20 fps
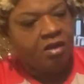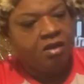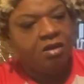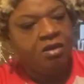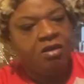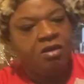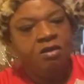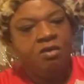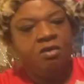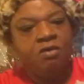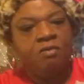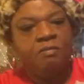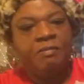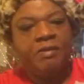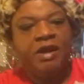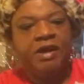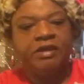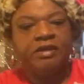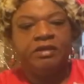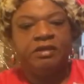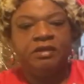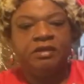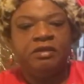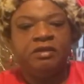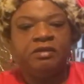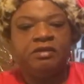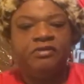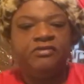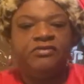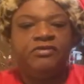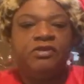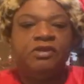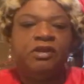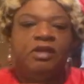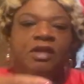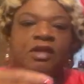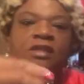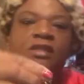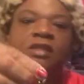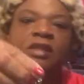Oh my goodness, look
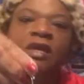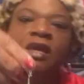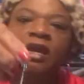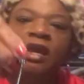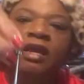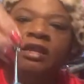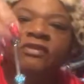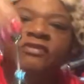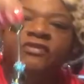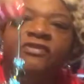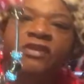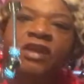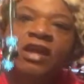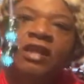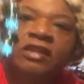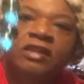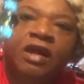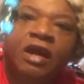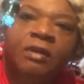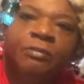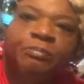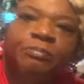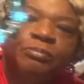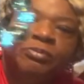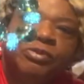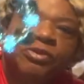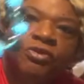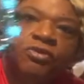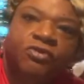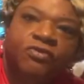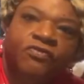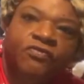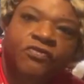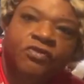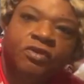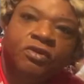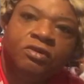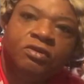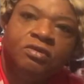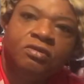at that. Is that not
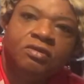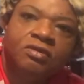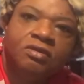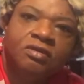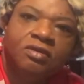beautiful?